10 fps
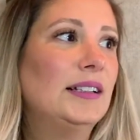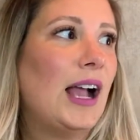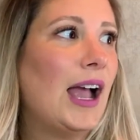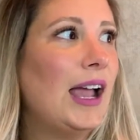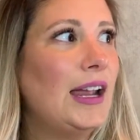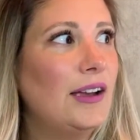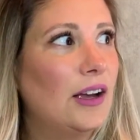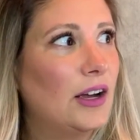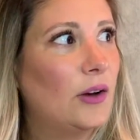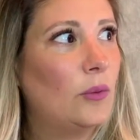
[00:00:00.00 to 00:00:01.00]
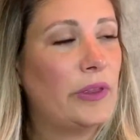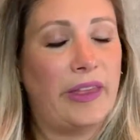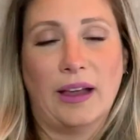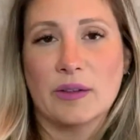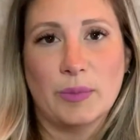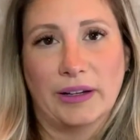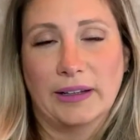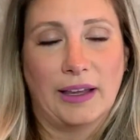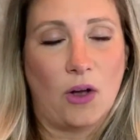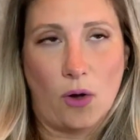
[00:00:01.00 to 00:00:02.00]
I would think I was
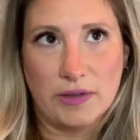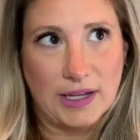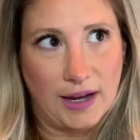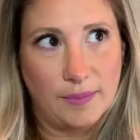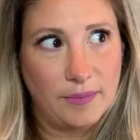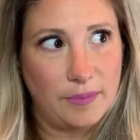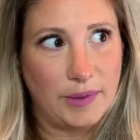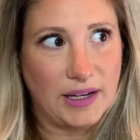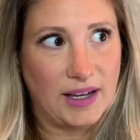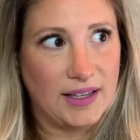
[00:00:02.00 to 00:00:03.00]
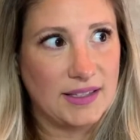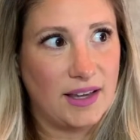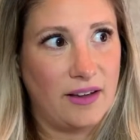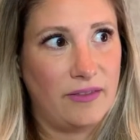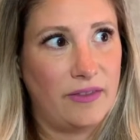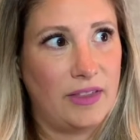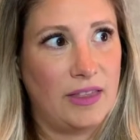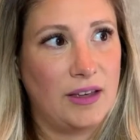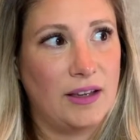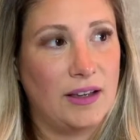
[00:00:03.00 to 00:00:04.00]
pregnant like all the time because of
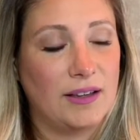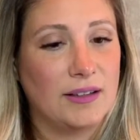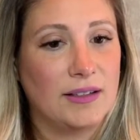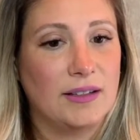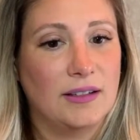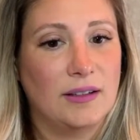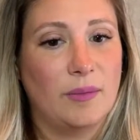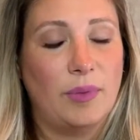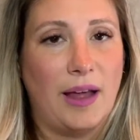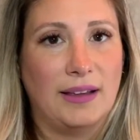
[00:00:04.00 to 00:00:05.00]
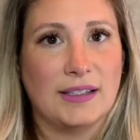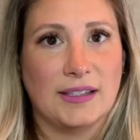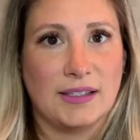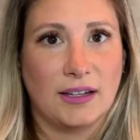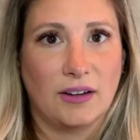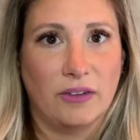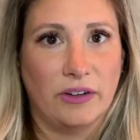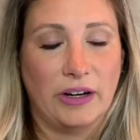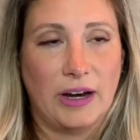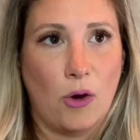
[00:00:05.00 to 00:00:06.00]
the polycystic
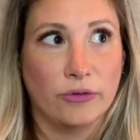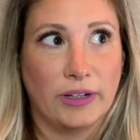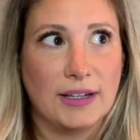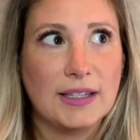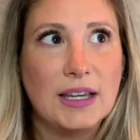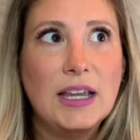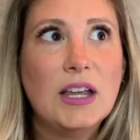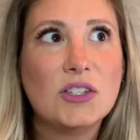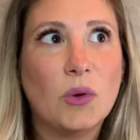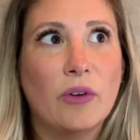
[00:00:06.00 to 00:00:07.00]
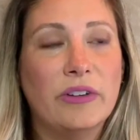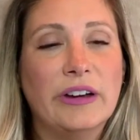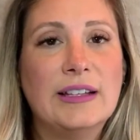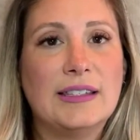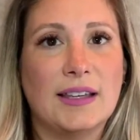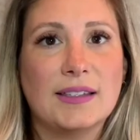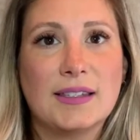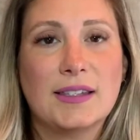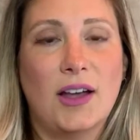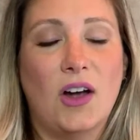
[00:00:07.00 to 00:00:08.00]
ovaries. So ovarian
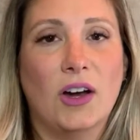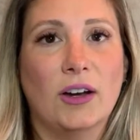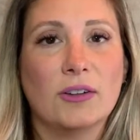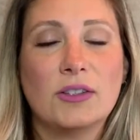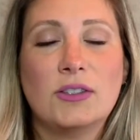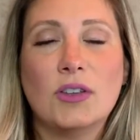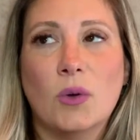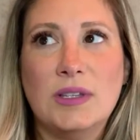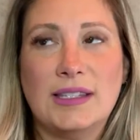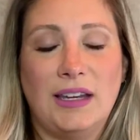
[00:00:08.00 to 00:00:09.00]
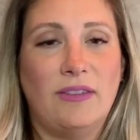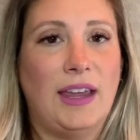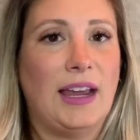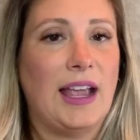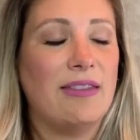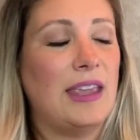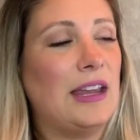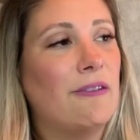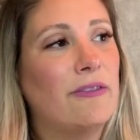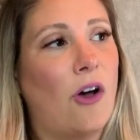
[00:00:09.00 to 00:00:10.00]
cysts are so deceiving, and they
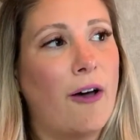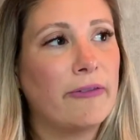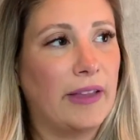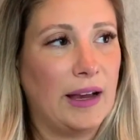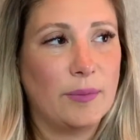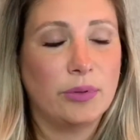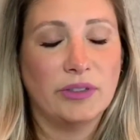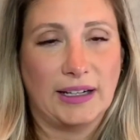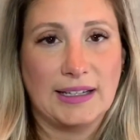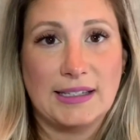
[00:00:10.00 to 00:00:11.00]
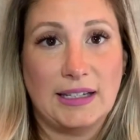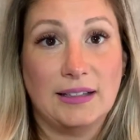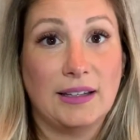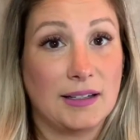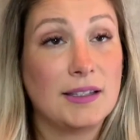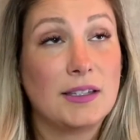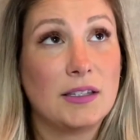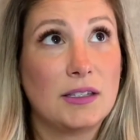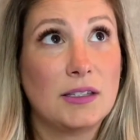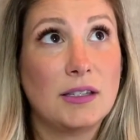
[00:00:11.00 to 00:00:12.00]
give off like pregnancy, like
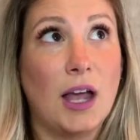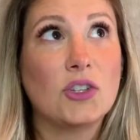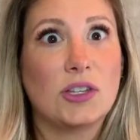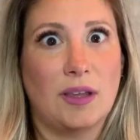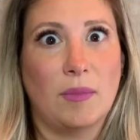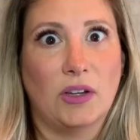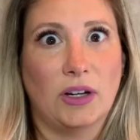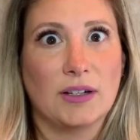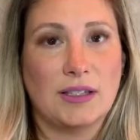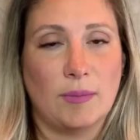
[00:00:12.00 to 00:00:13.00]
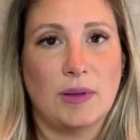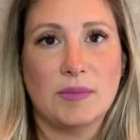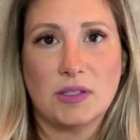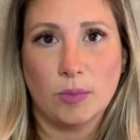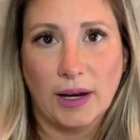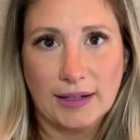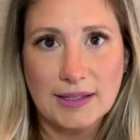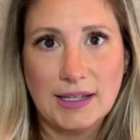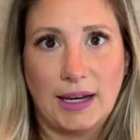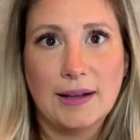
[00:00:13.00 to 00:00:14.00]
such similar symptoms to
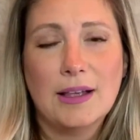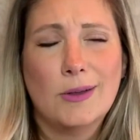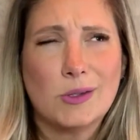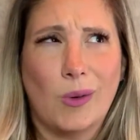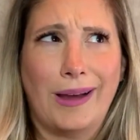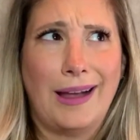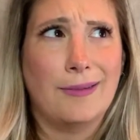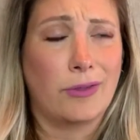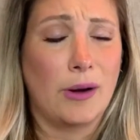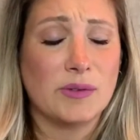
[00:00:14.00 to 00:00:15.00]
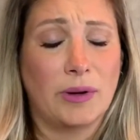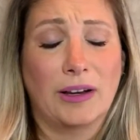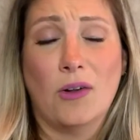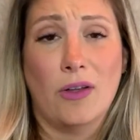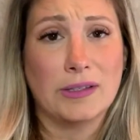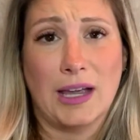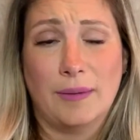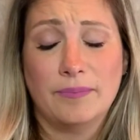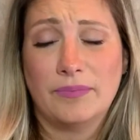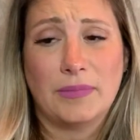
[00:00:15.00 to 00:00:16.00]
pregnancy. So I kind of thought I was pregnant all the
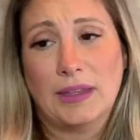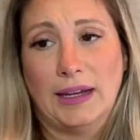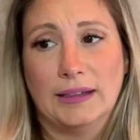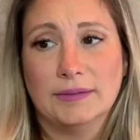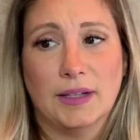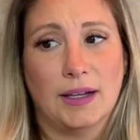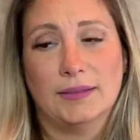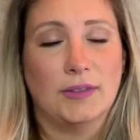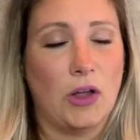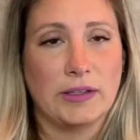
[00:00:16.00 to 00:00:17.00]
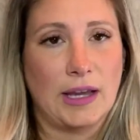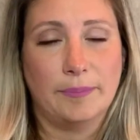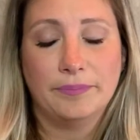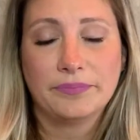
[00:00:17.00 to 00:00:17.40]
time, like all the time.